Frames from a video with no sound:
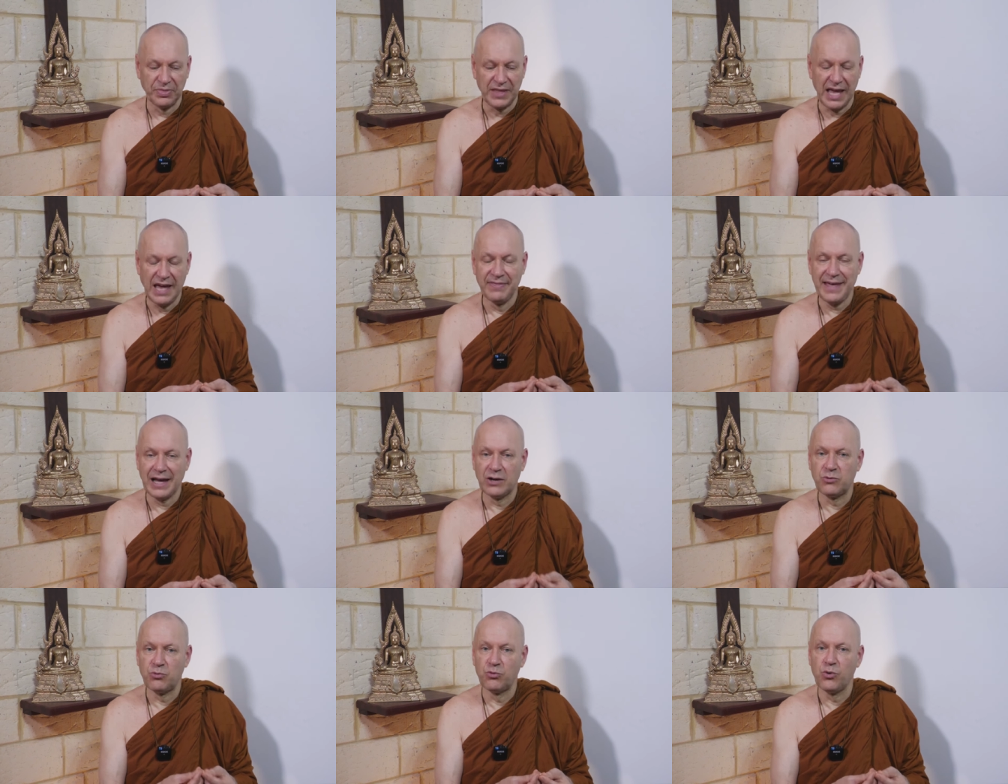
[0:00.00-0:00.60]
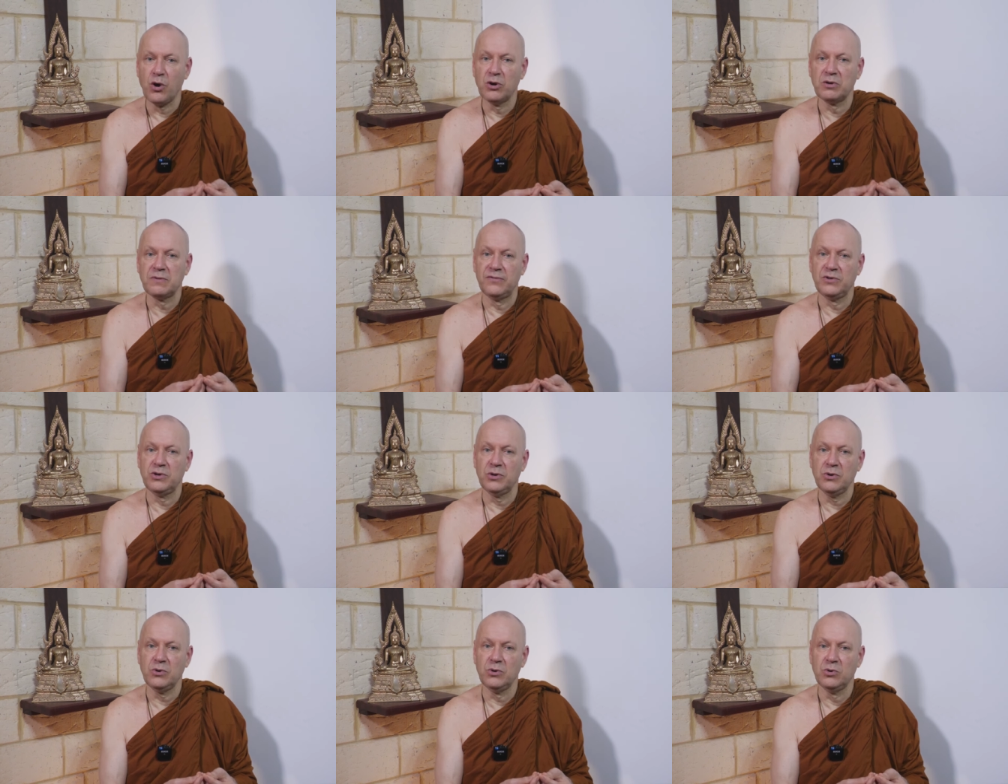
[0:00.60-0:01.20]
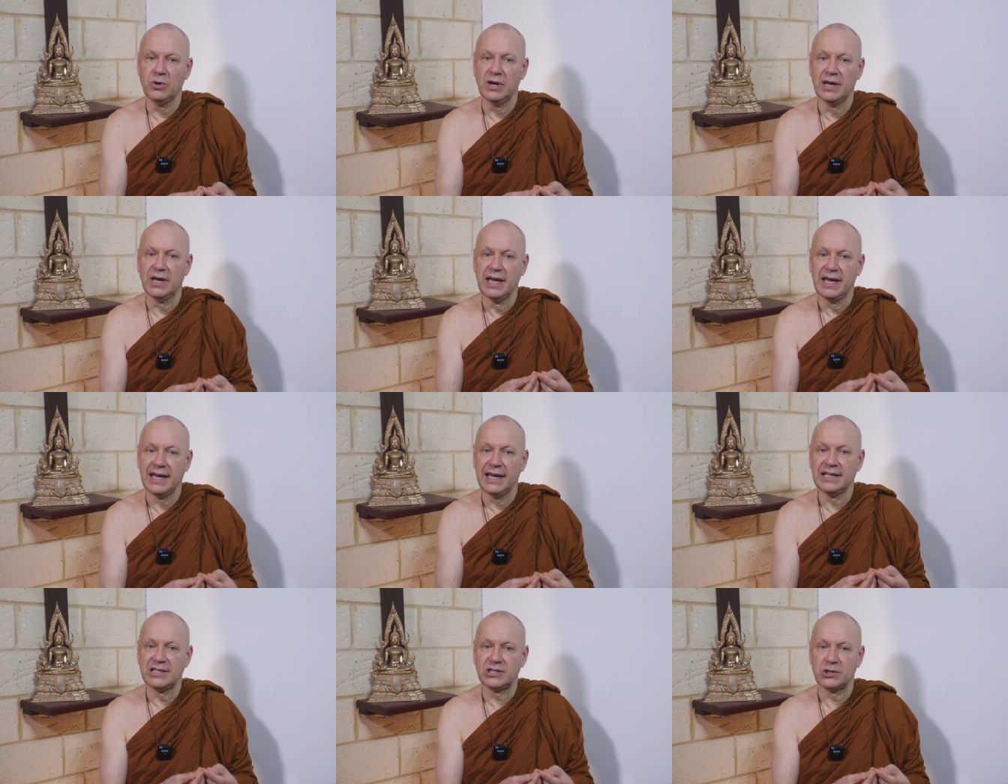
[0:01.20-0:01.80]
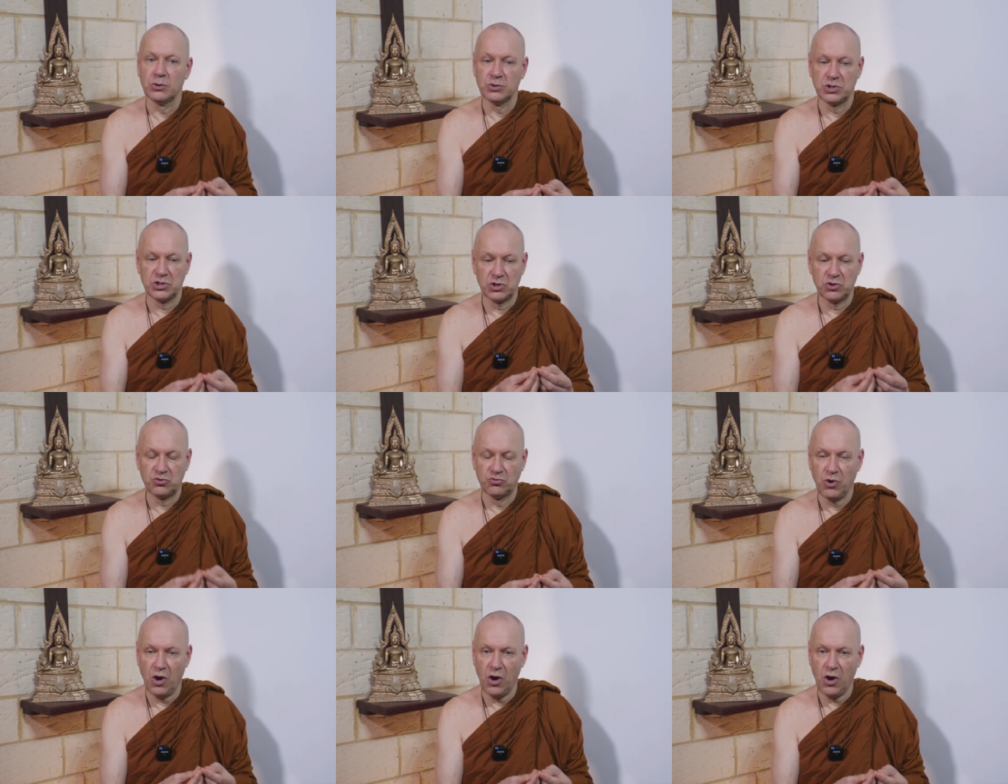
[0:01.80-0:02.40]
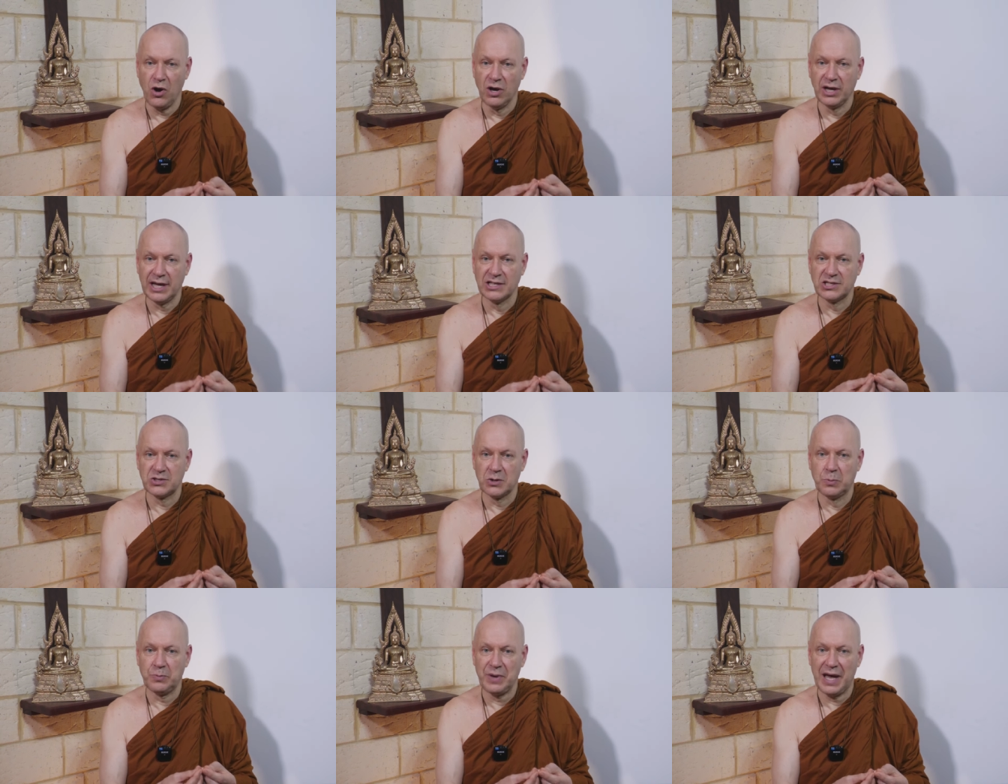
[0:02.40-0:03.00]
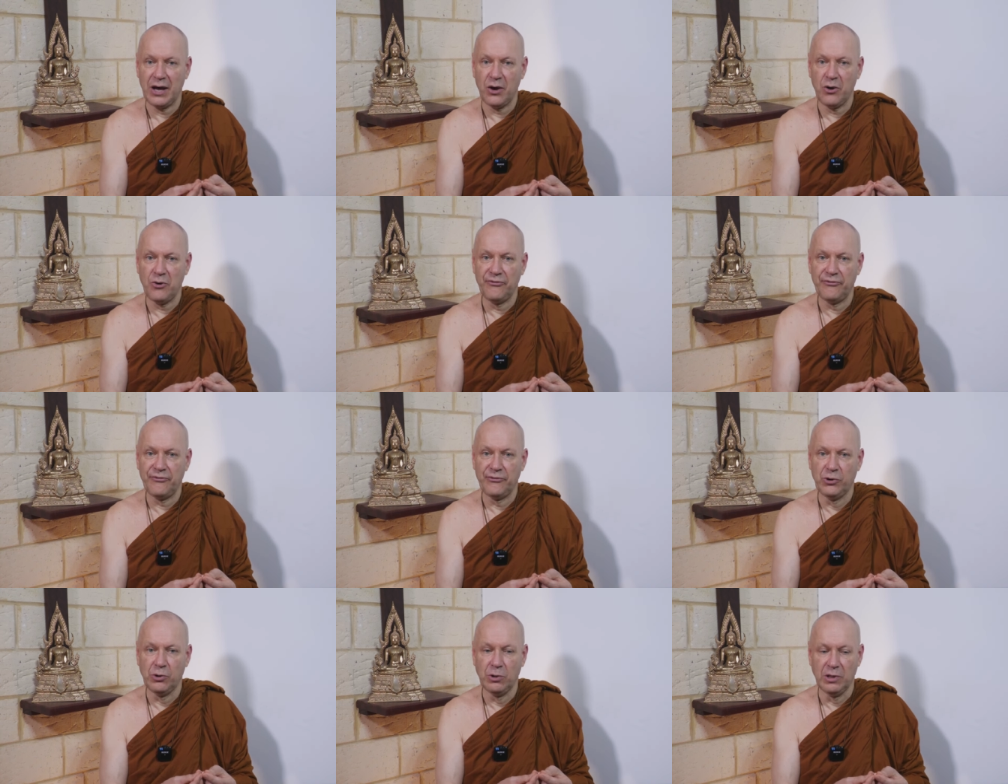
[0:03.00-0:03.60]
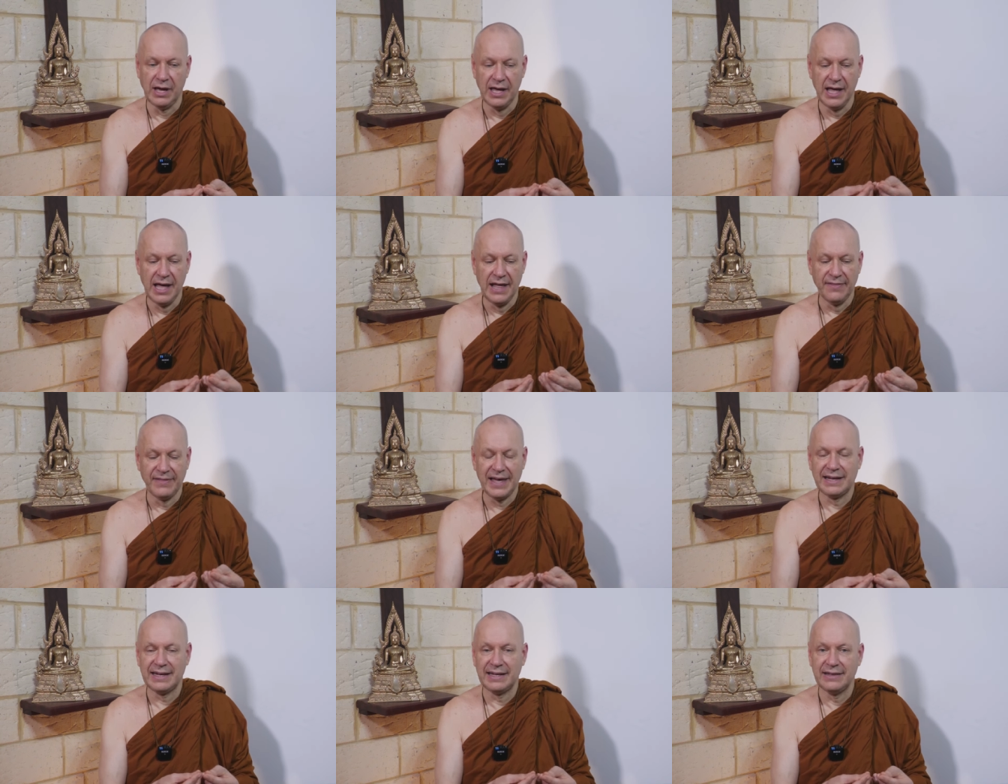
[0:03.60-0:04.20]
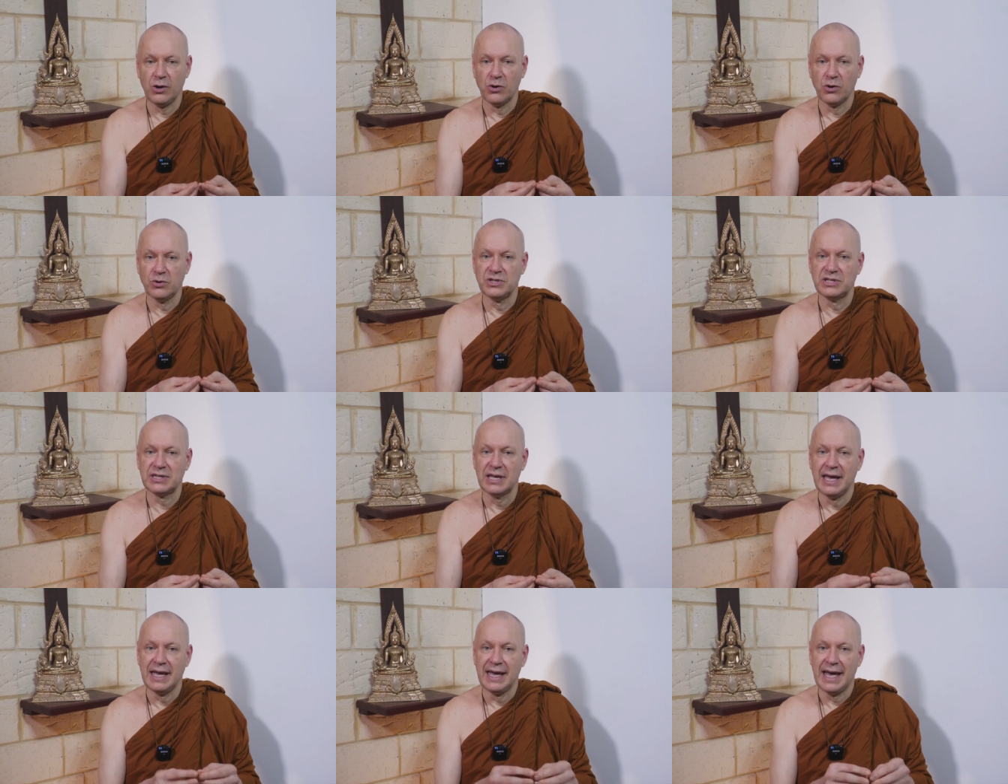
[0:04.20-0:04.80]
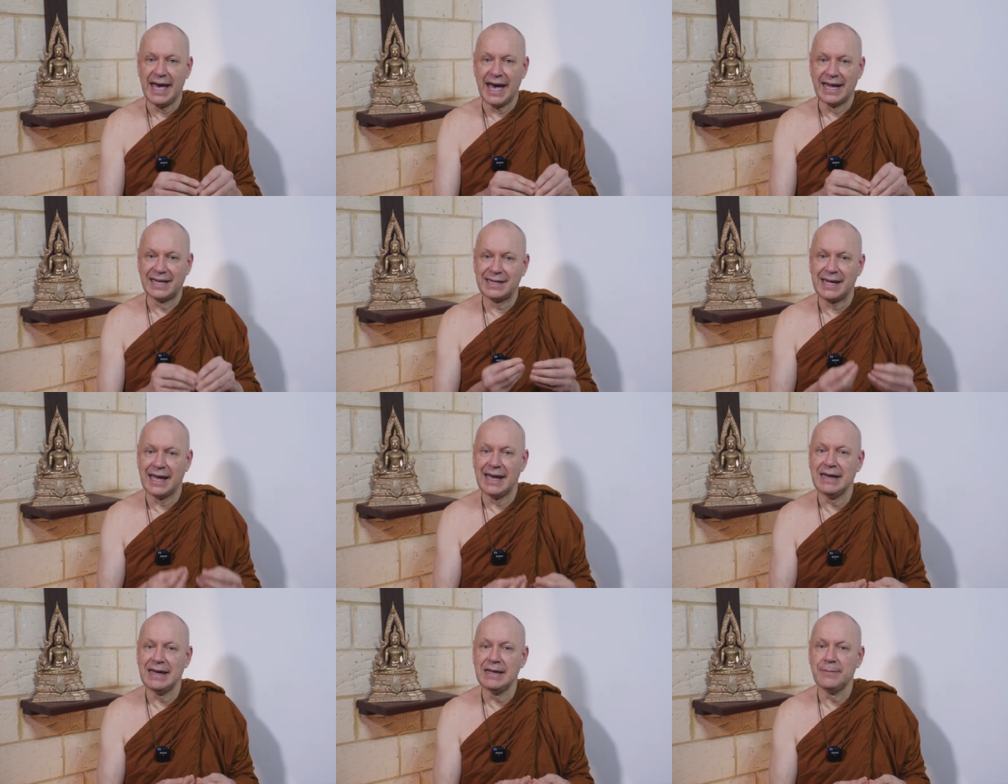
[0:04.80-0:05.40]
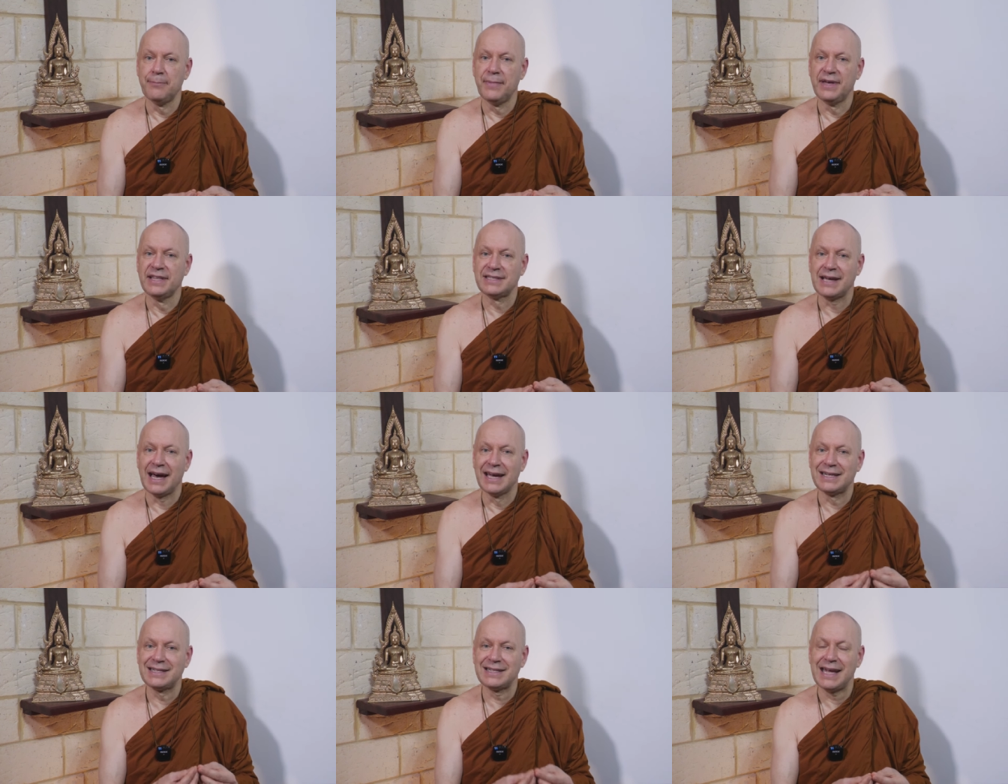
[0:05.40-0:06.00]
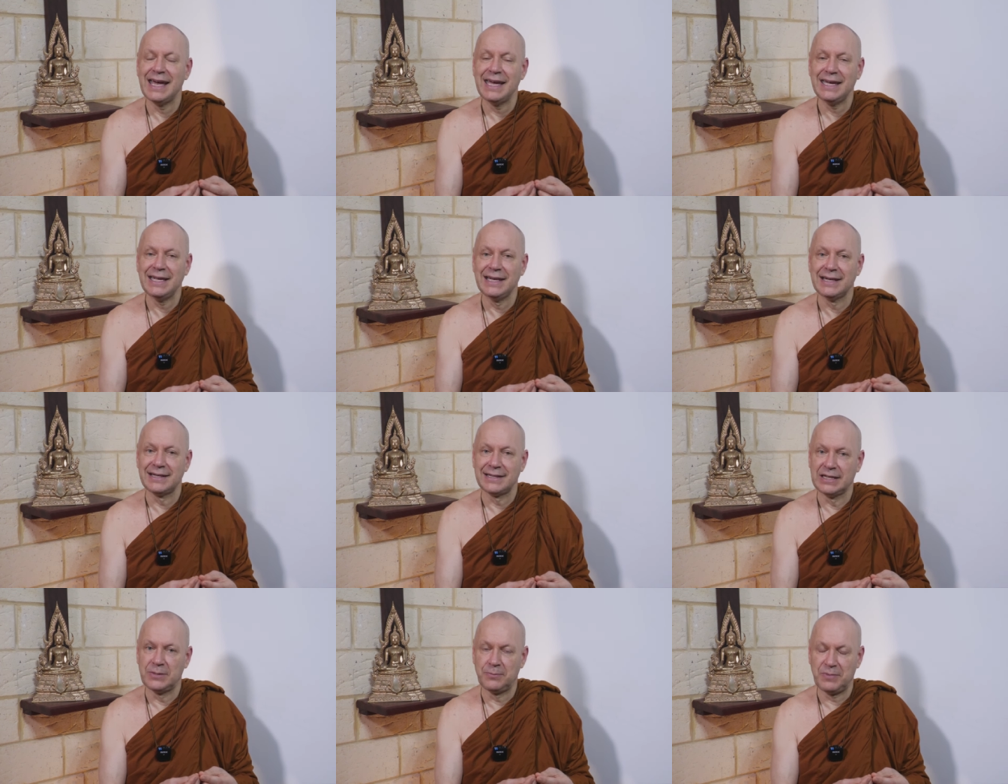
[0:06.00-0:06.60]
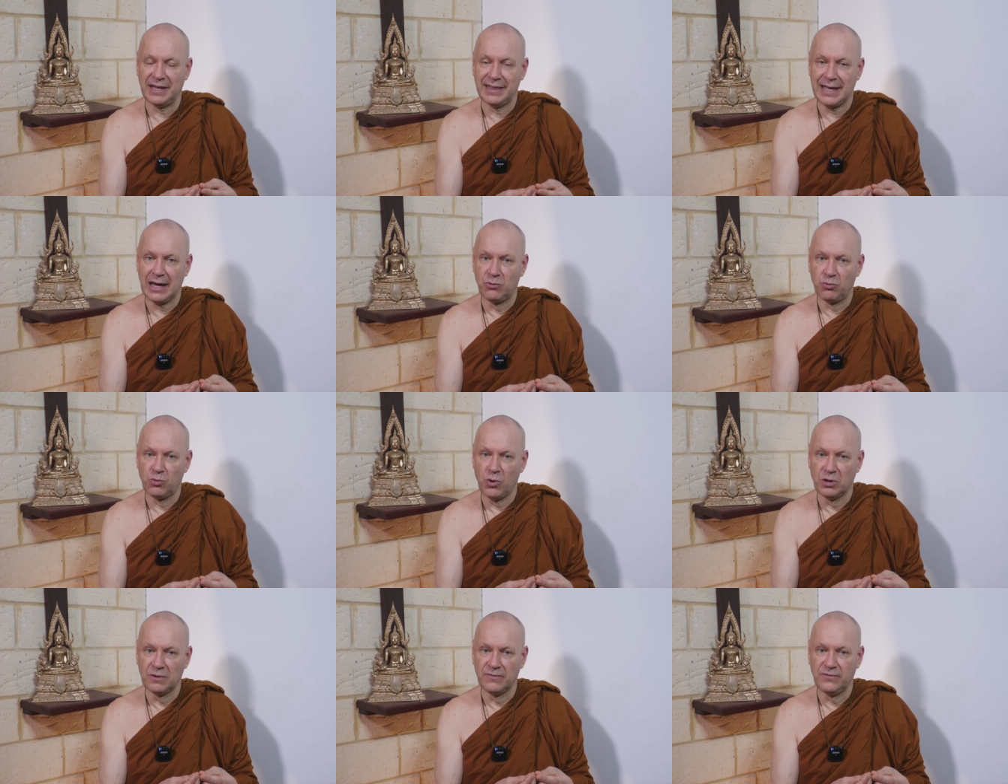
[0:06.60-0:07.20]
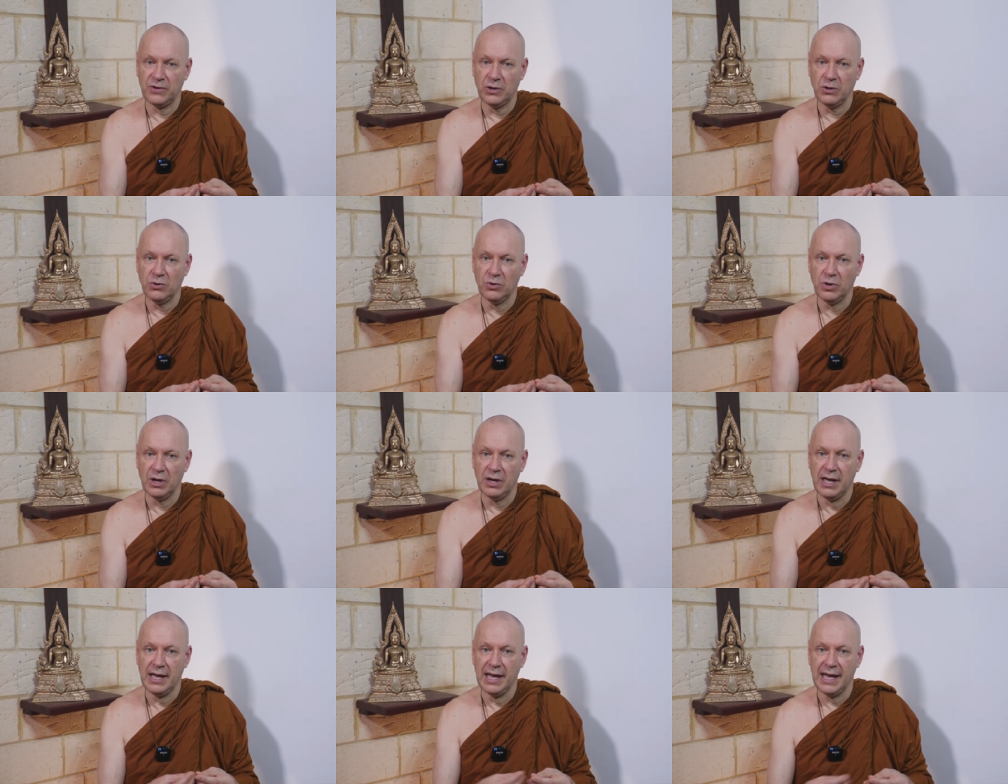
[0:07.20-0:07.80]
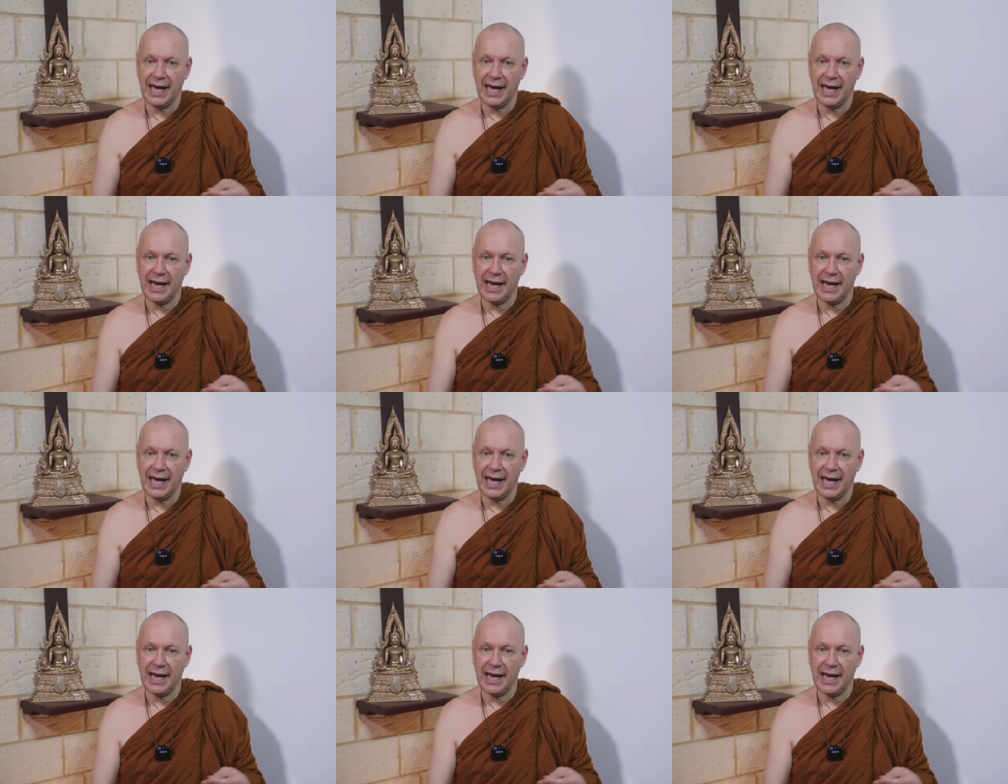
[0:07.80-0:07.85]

And that wrong view is so strong and so powerful that those attainments are tainted by that wrong view,